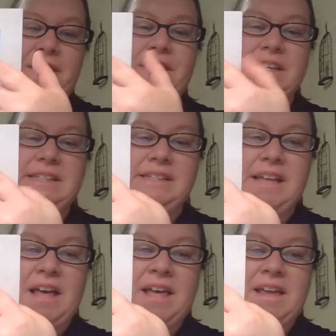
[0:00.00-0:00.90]
the
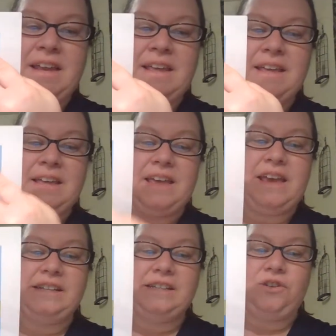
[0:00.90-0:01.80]
sun
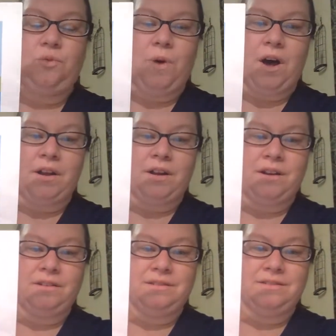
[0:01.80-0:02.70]
heats the
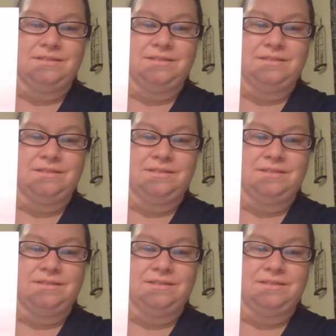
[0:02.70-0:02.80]
water